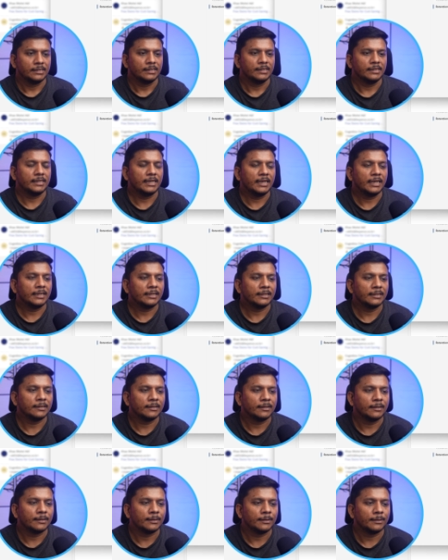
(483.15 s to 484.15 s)
Then
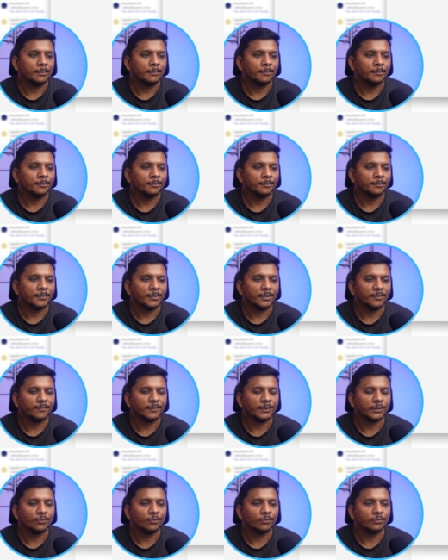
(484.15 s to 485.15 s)
um, if
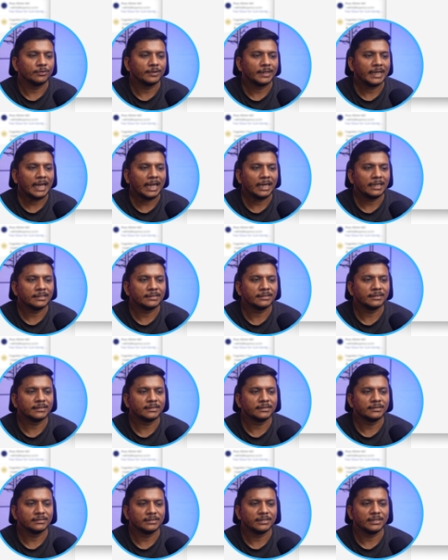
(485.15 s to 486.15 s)
we go to
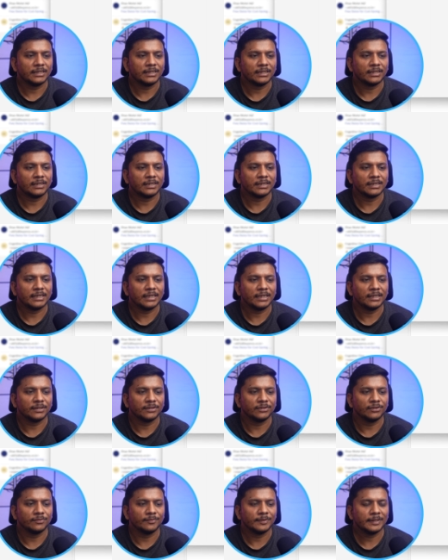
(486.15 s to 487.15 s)
calendar, here again
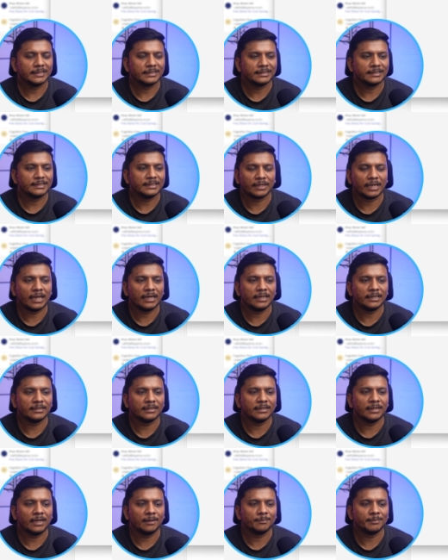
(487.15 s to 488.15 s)
you will see
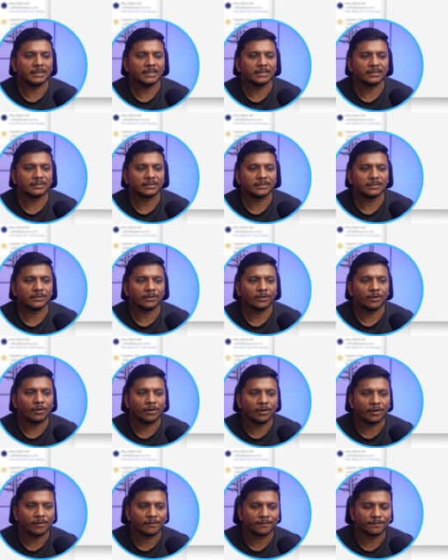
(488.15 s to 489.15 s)
calendar application
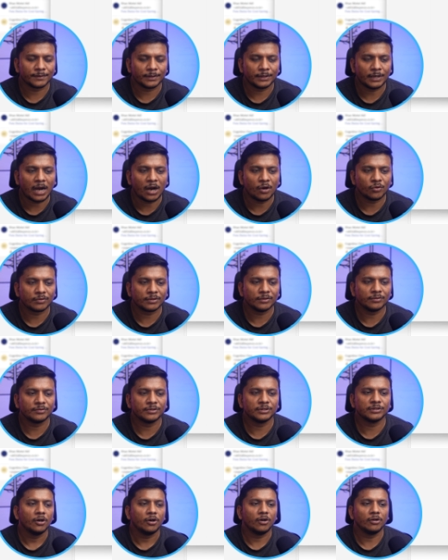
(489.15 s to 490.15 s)
of Outlook
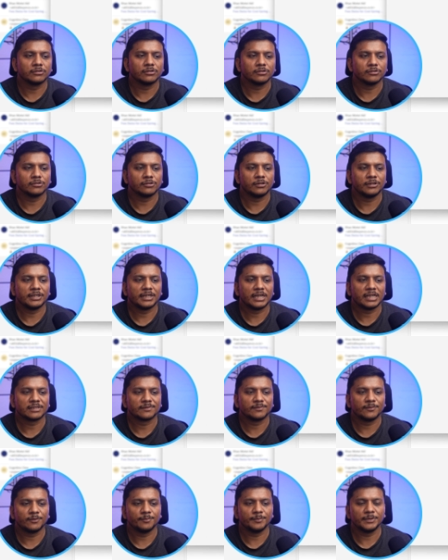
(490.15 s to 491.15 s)
is also saw
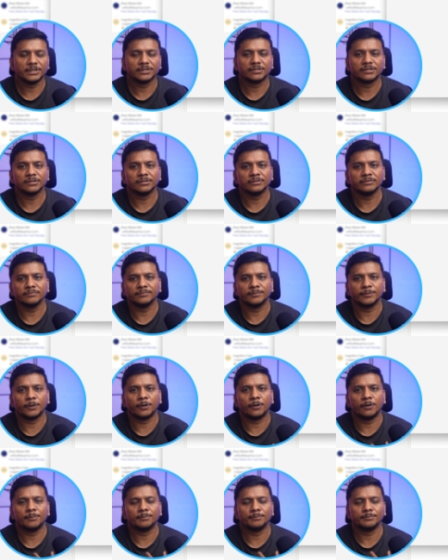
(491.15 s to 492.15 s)
transformation
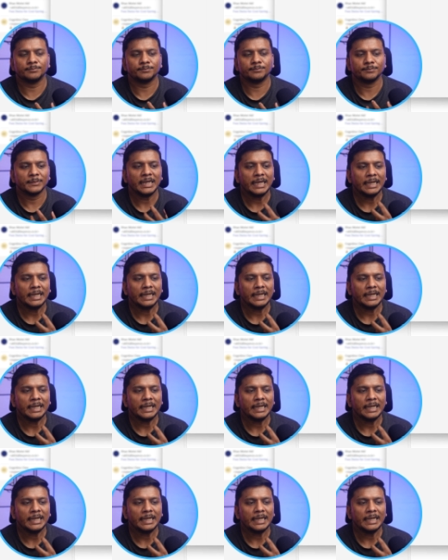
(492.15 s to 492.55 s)
from